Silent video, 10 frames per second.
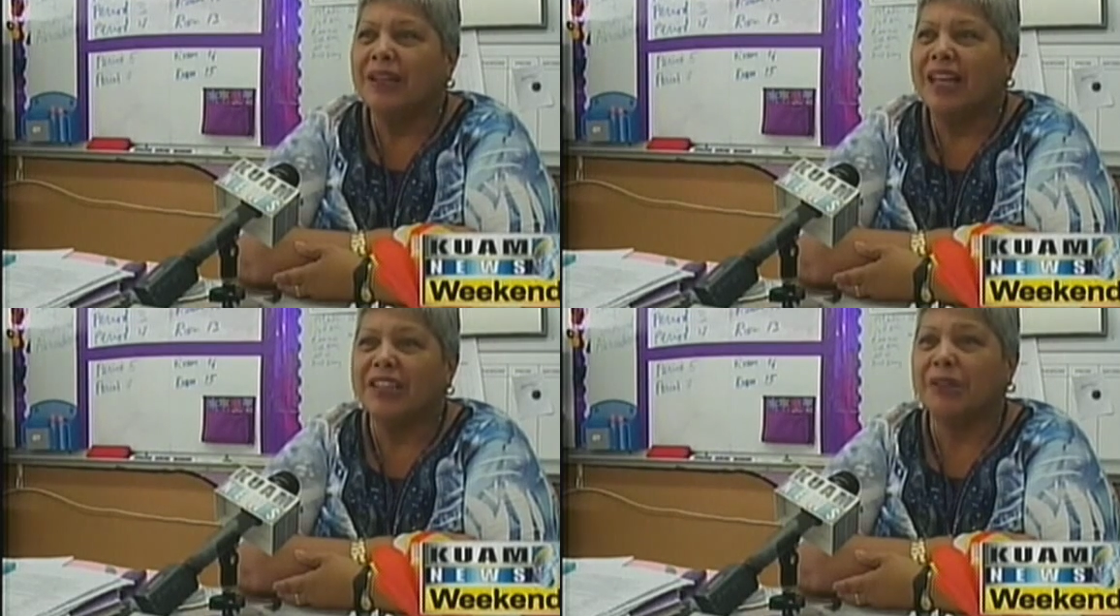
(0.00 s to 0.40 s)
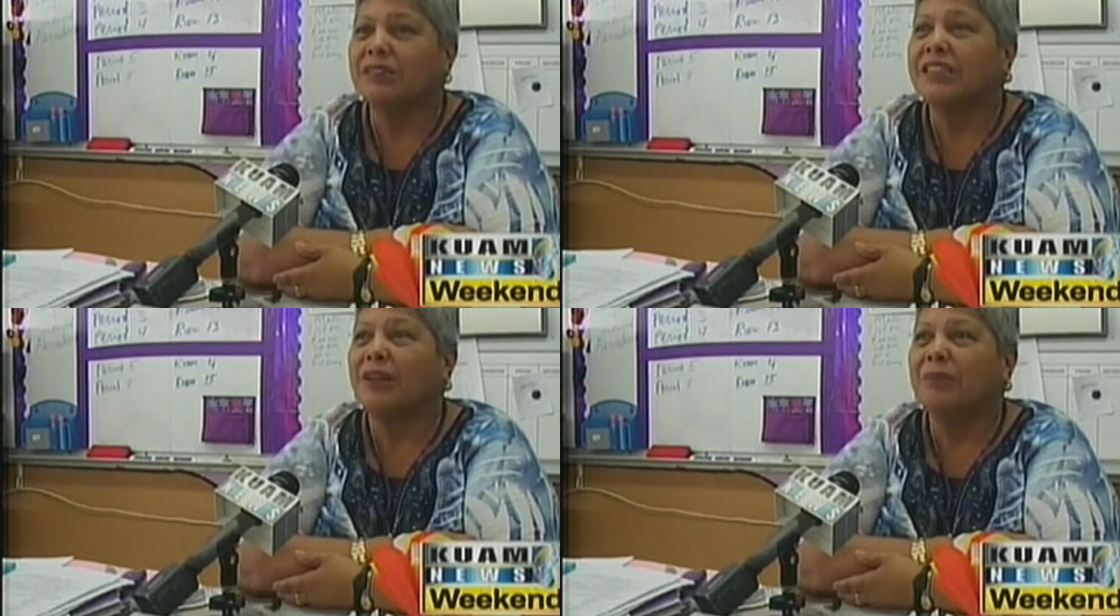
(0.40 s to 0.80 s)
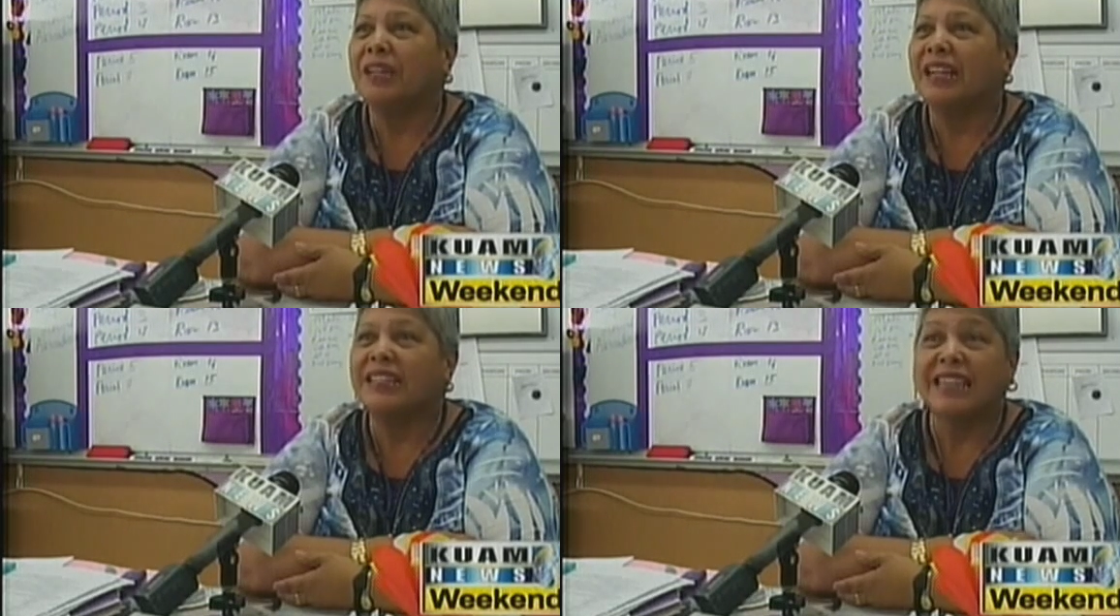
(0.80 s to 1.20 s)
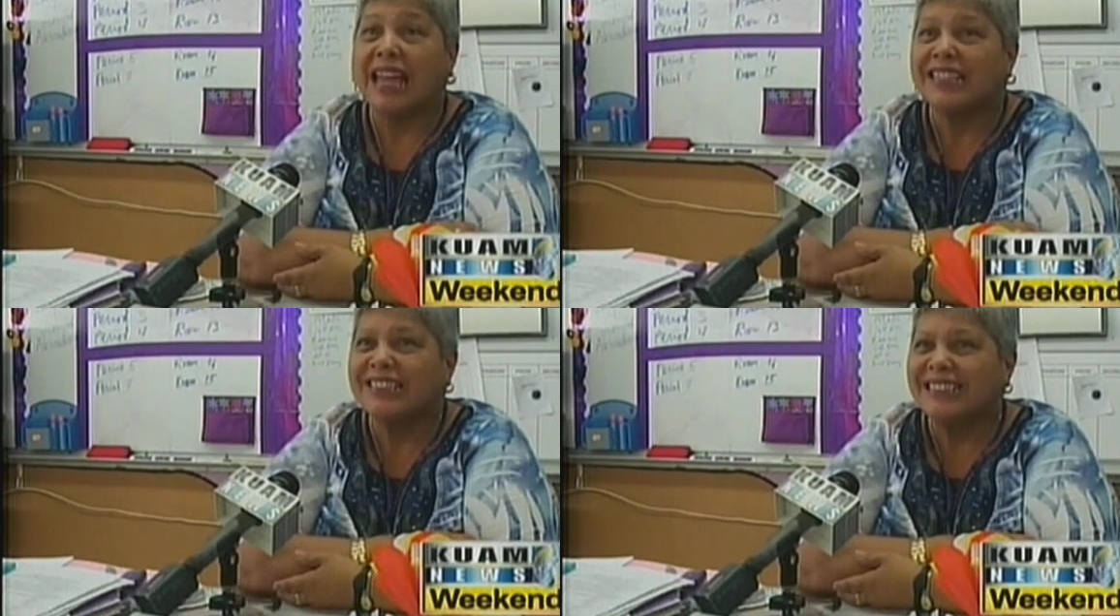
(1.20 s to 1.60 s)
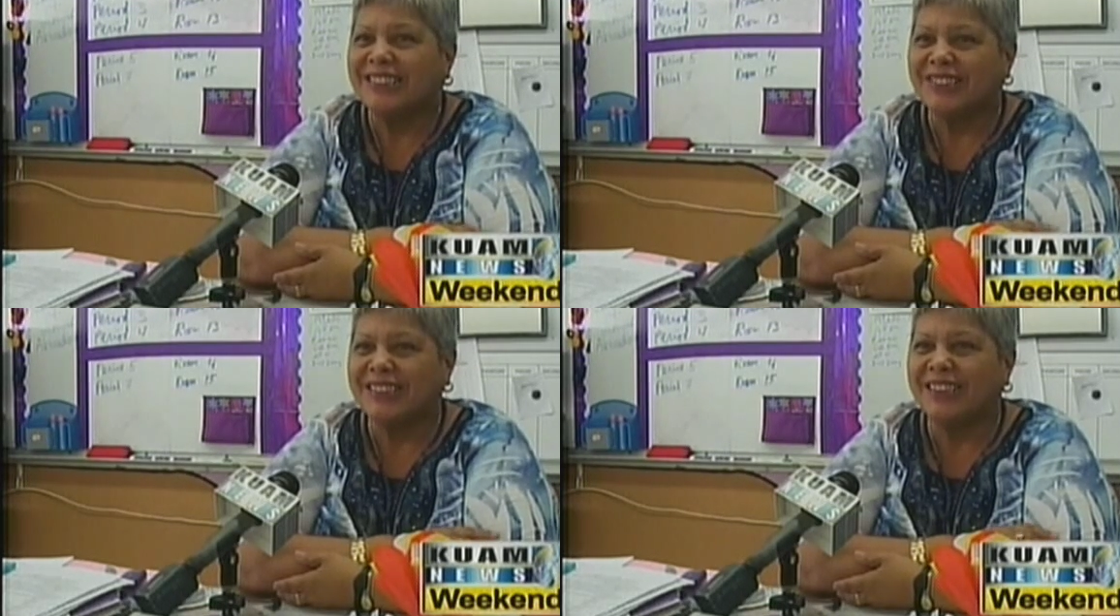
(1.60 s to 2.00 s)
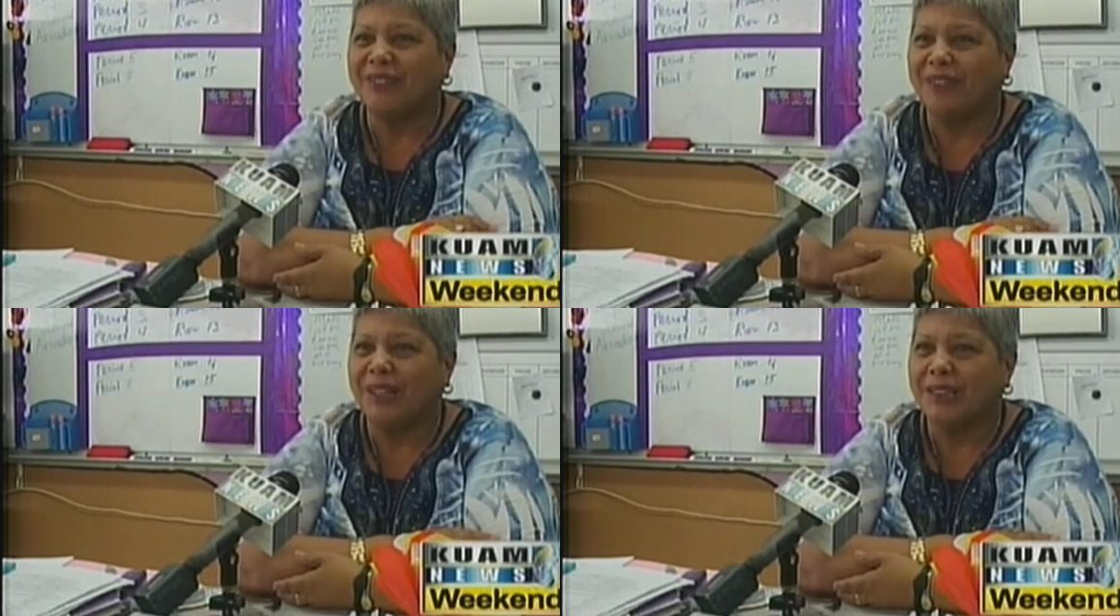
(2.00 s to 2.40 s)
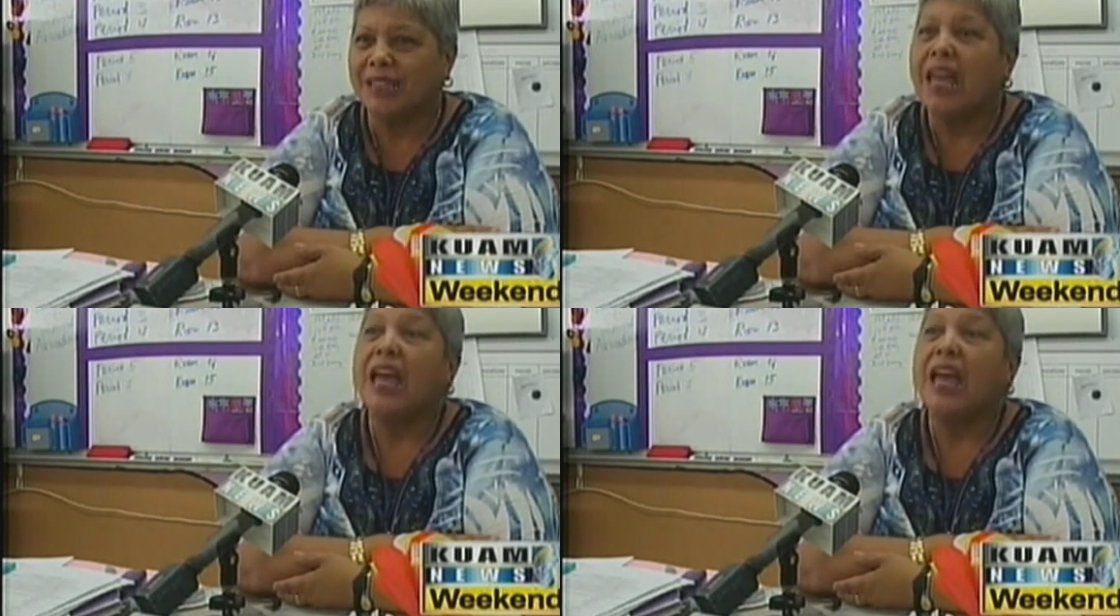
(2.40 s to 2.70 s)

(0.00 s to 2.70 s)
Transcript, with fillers: And they would tell me, and I say, I just need to see the face.